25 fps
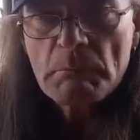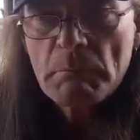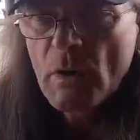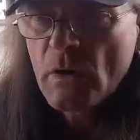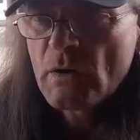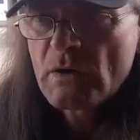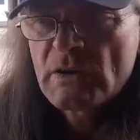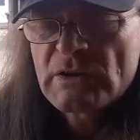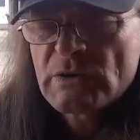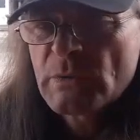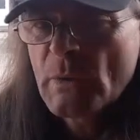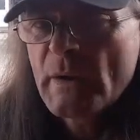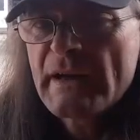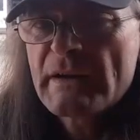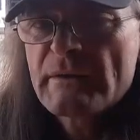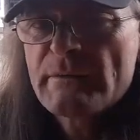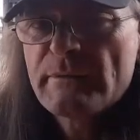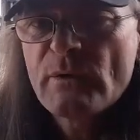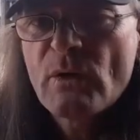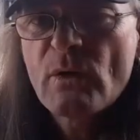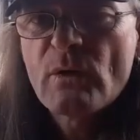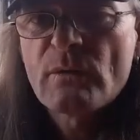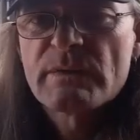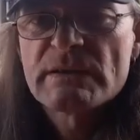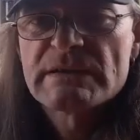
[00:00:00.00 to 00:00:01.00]
but on the
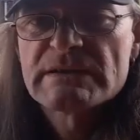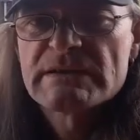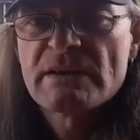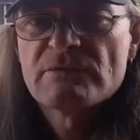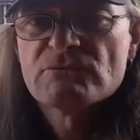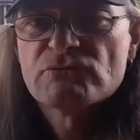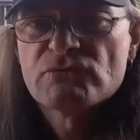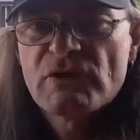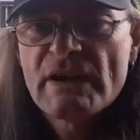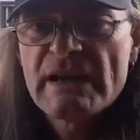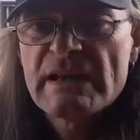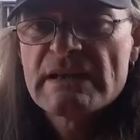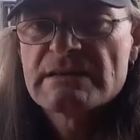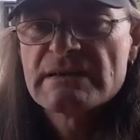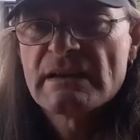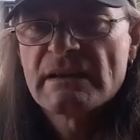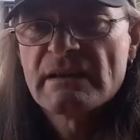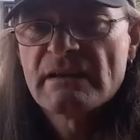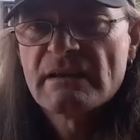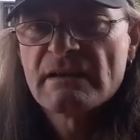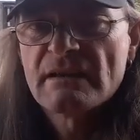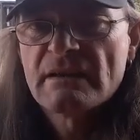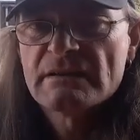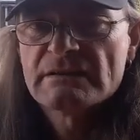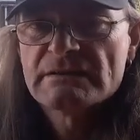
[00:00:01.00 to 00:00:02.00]
24 for some reason
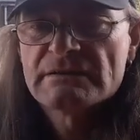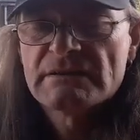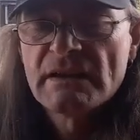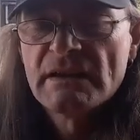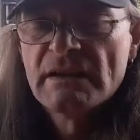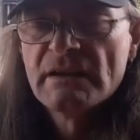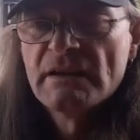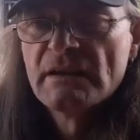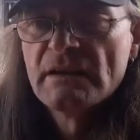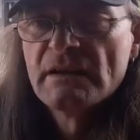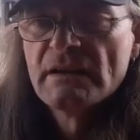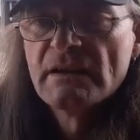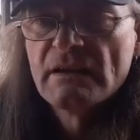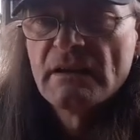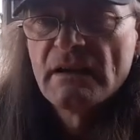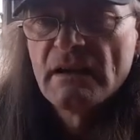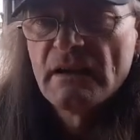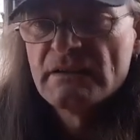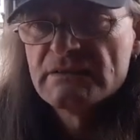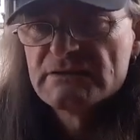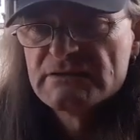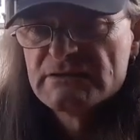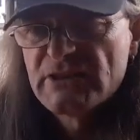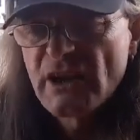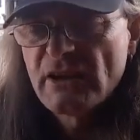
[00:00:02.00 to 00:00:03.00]
and I
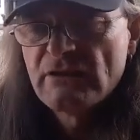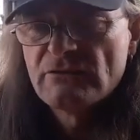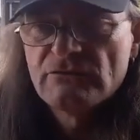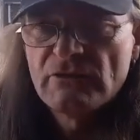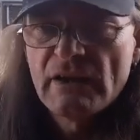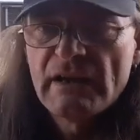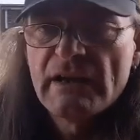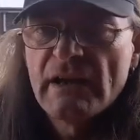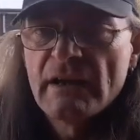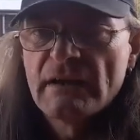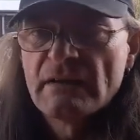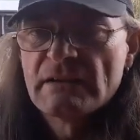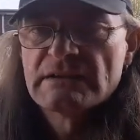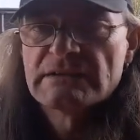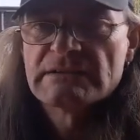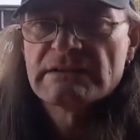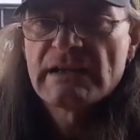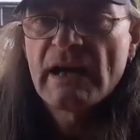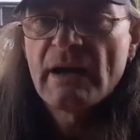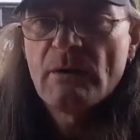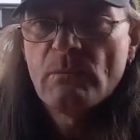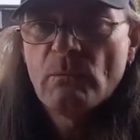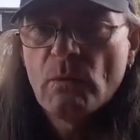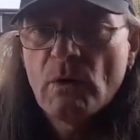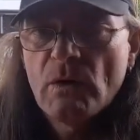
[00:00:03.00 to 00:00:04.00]
I don't really
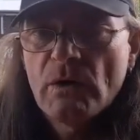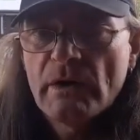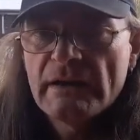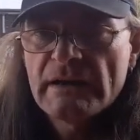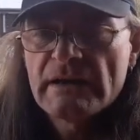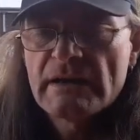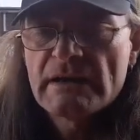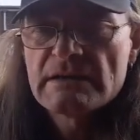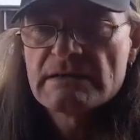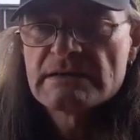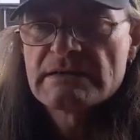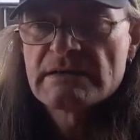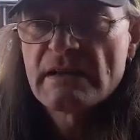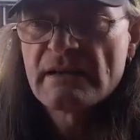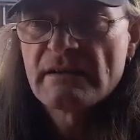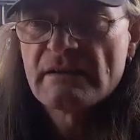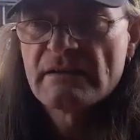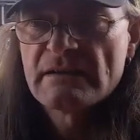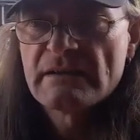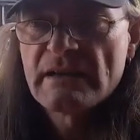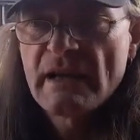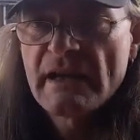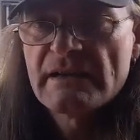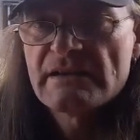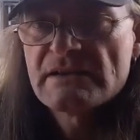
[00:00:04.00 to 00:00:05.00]
understand why, because
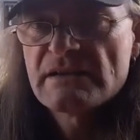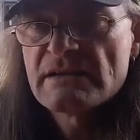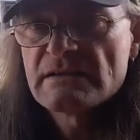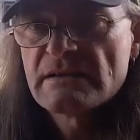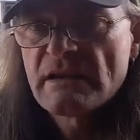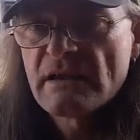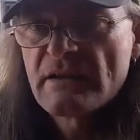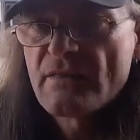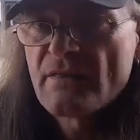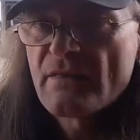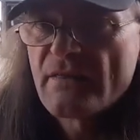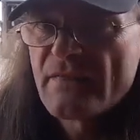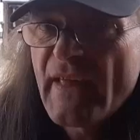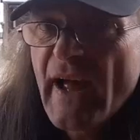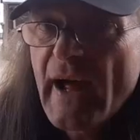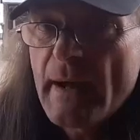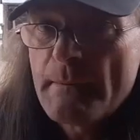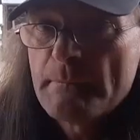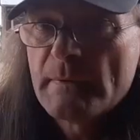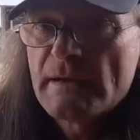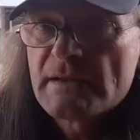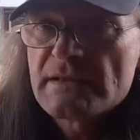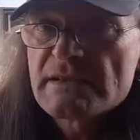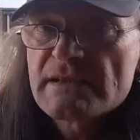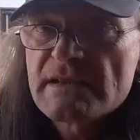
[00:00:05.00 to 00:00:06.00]
their engines aren't
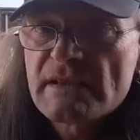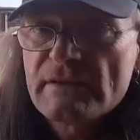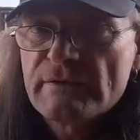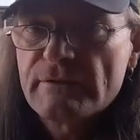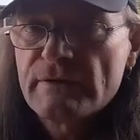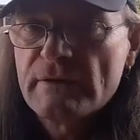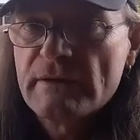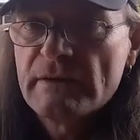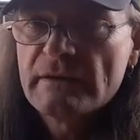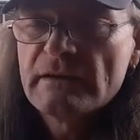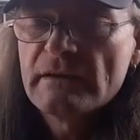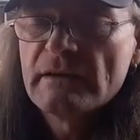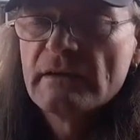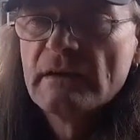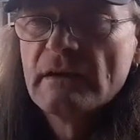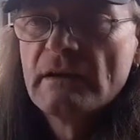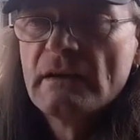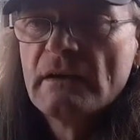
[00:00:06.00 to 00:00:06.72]
that much different.